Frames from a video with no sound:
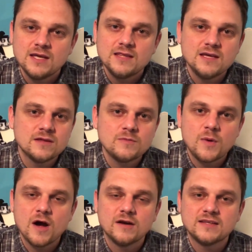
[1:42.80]
The other
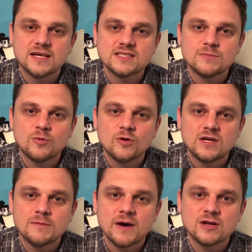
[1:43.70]
part that is important
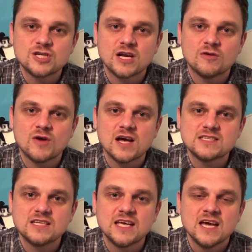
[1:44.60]
about
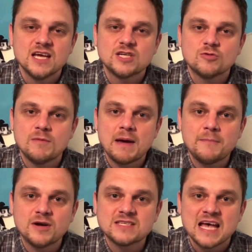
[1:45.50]
generosity to
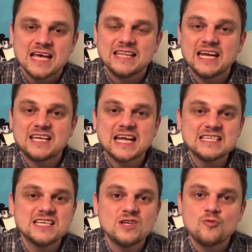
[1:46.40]
remember is that it
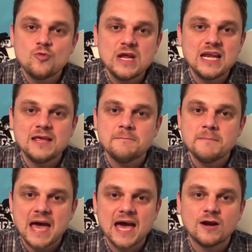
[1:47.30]
doesn't really
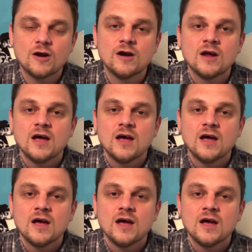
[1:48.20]
matter